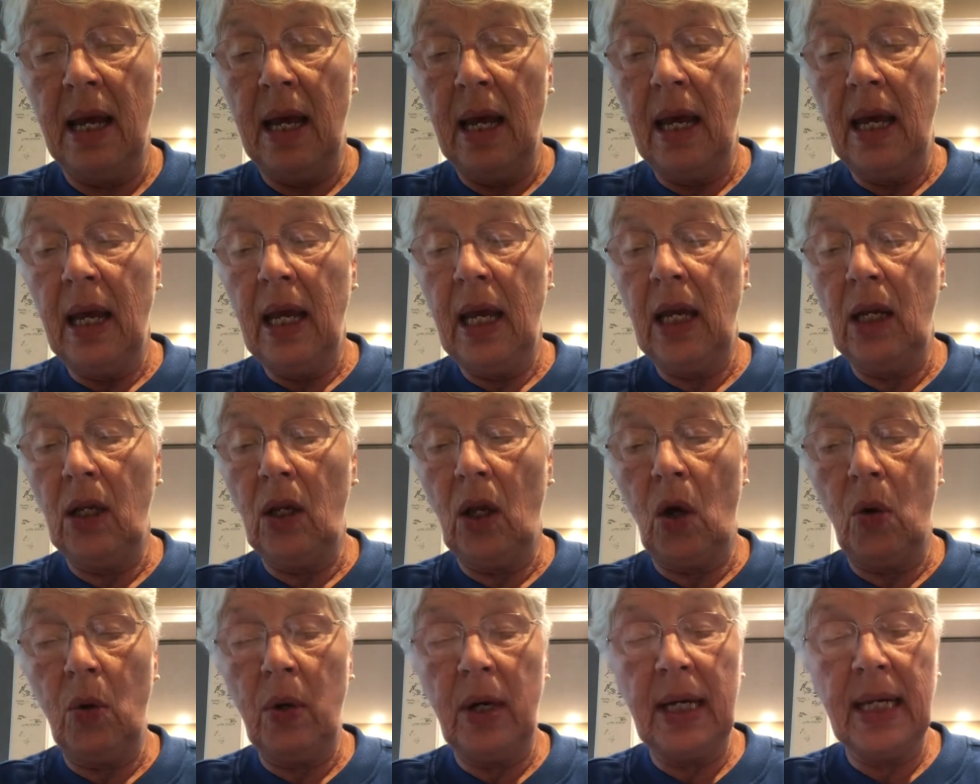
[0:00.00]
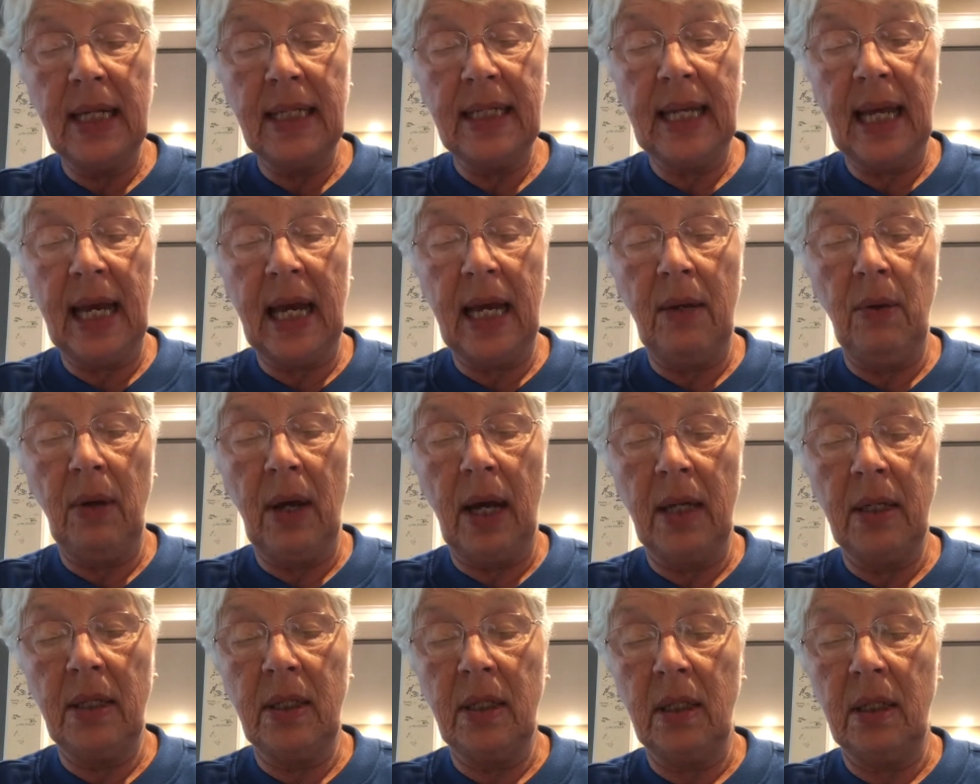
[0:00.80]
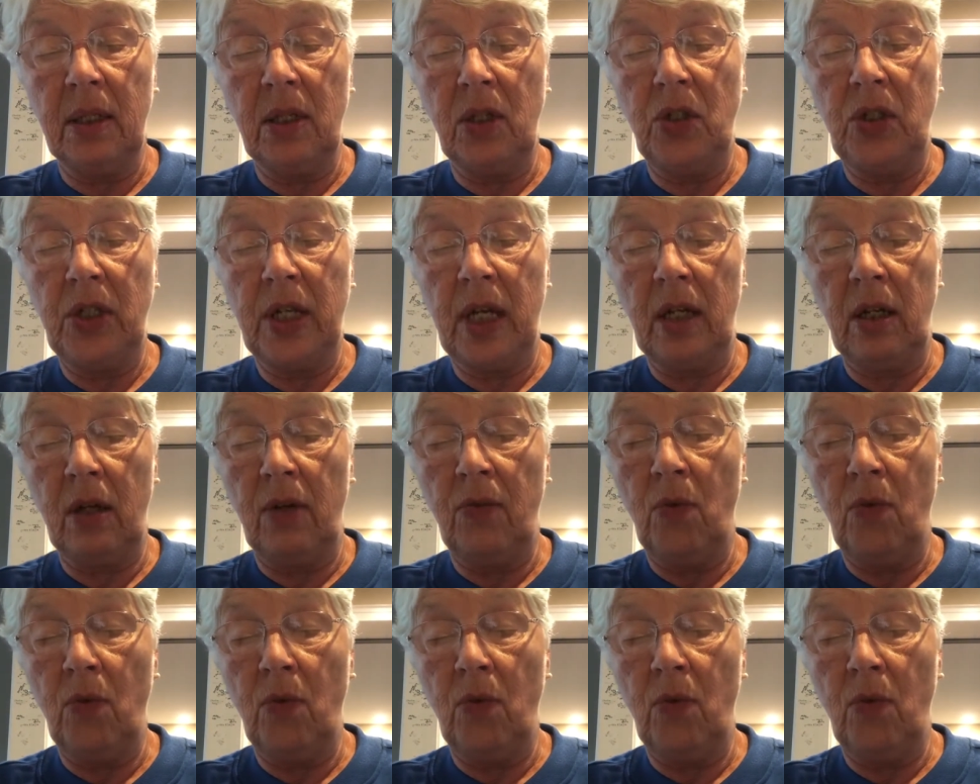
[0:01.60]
He lowered his head until the jet